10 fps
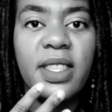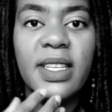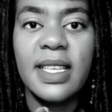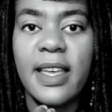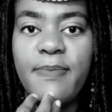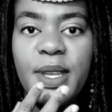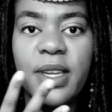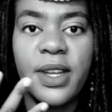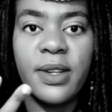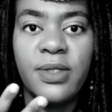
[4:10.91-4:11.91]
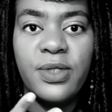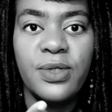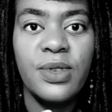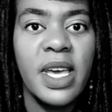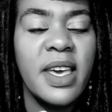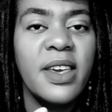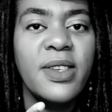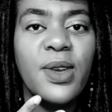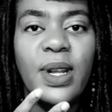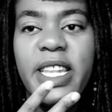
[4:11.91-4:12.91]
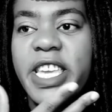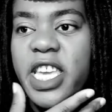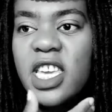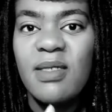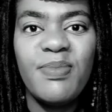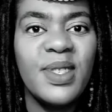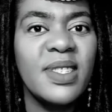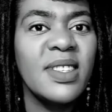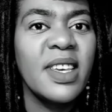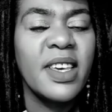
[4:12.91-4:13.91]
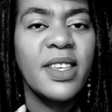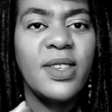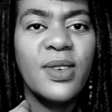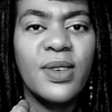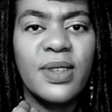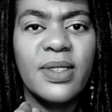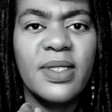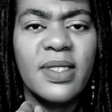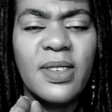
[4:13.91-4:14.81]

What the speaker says: Things are happening around you, your lips, your